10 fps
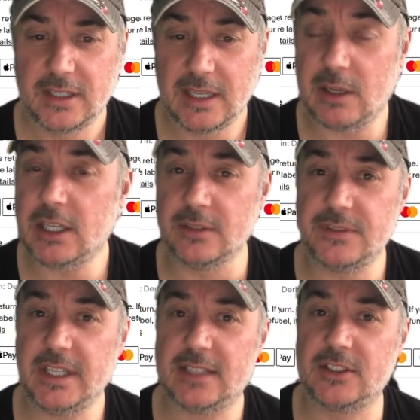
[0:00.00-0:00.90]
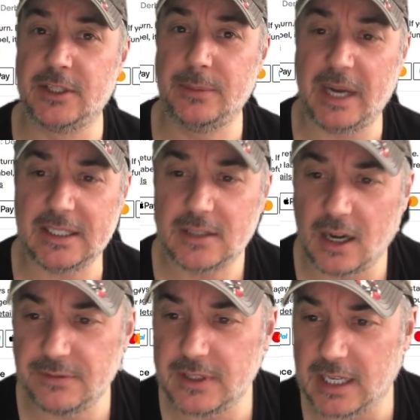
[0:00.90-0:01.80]
Now, I don't think that's too bad.
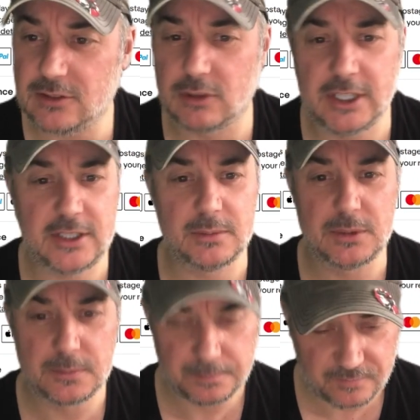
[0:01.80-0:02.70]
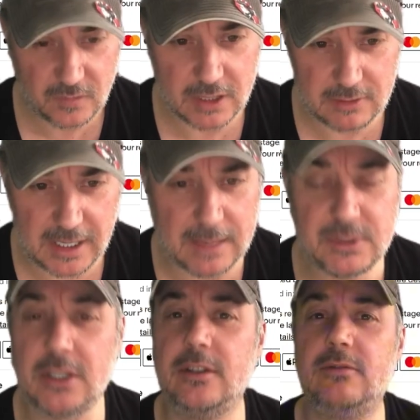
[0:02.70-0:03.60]
I think that's reasonable,
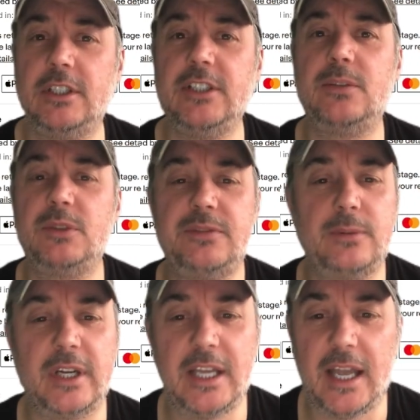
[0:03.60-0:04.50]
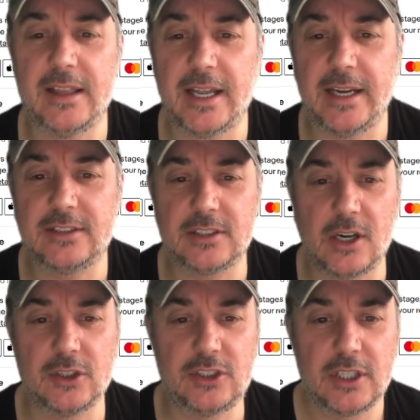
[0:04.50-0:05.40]
absolutely reasonable for what you're getting there. It's a
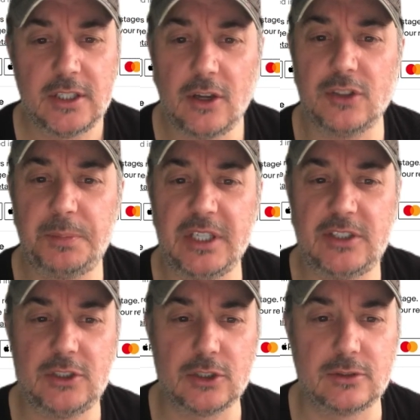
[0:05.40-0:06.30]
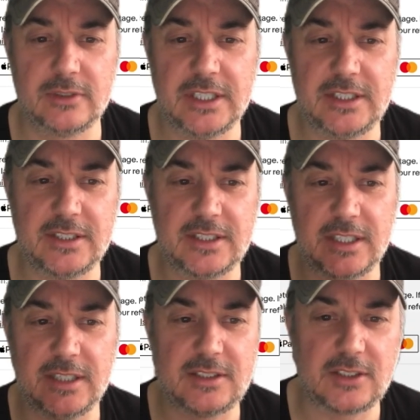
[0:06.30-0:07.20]
nice piece of jewelry. As you can
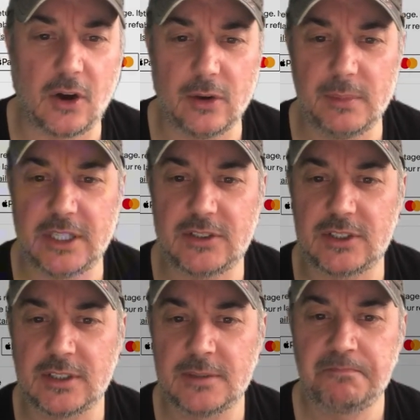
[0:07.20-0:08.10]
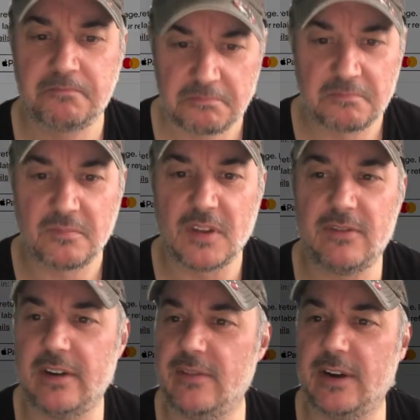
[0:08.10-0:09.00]
see, it's timeless.
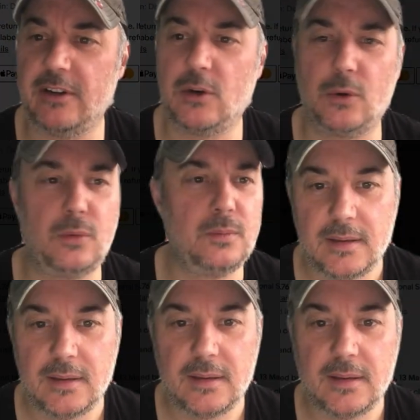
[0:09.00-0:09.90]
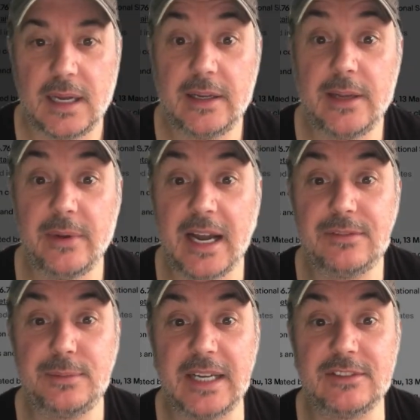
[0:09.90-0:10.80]
Very, very cool. Now, here we
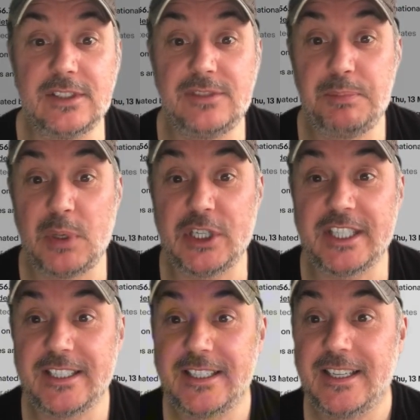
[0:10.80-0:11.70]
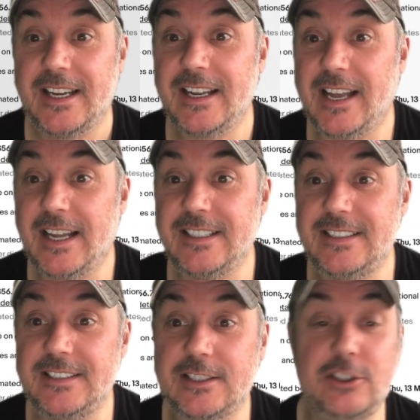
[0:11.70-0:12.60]
have another bug. And again, this
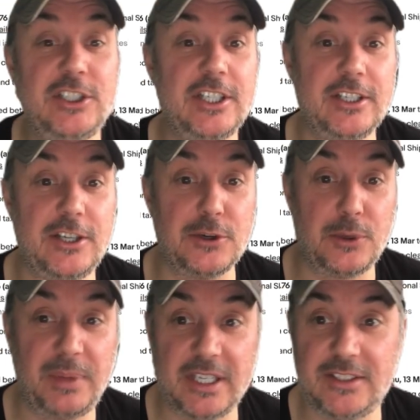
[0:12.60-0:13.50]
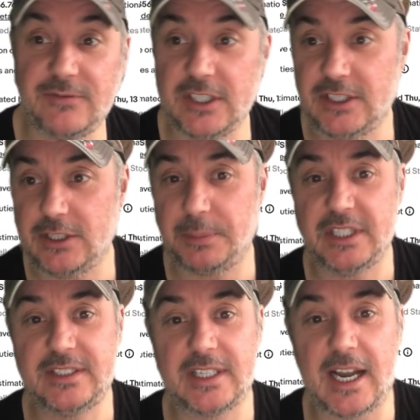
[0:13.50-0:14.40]
is a Christian Dior piece, a vintage
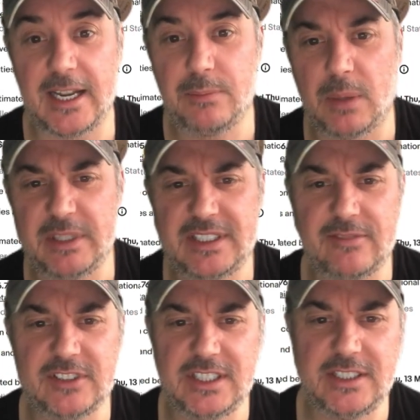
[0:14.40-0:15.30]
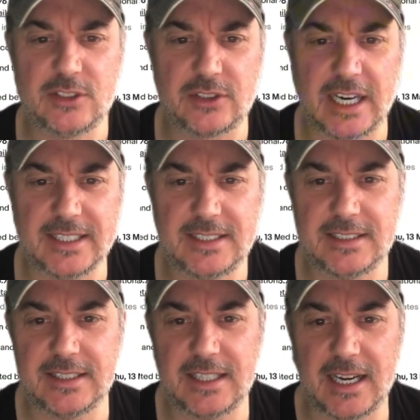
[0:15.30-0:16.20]
piece again, probably 70s or 80s
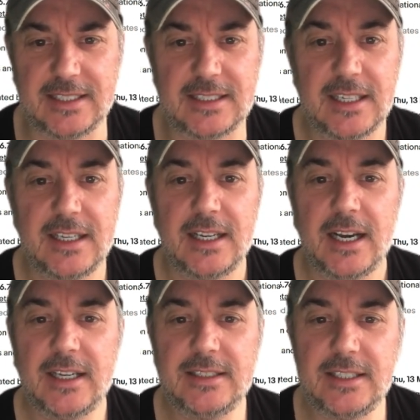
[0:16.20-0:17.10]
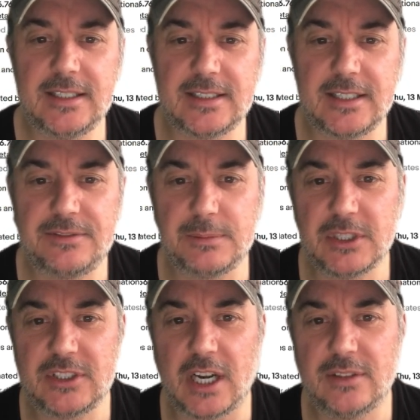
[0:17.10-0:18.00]
in date. And as you can see from the
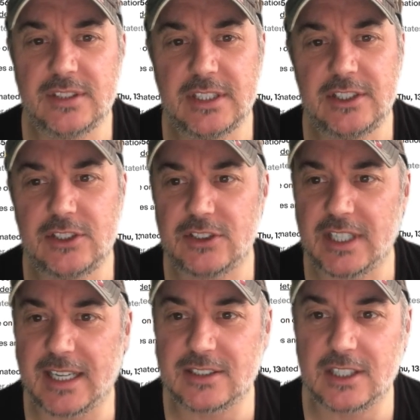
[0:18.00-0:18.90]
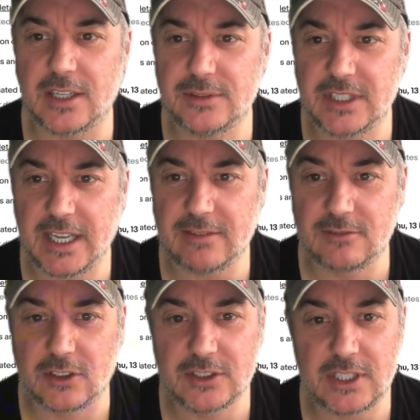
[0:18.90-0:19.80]
stones, these are just glass stones again,
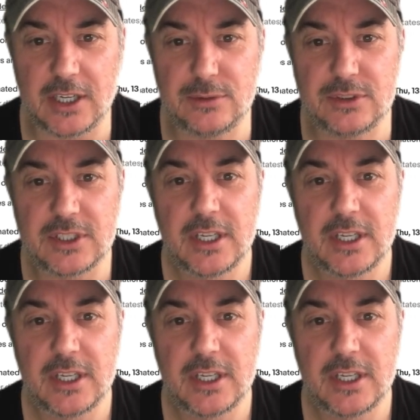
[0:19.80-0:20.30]
rhinestones.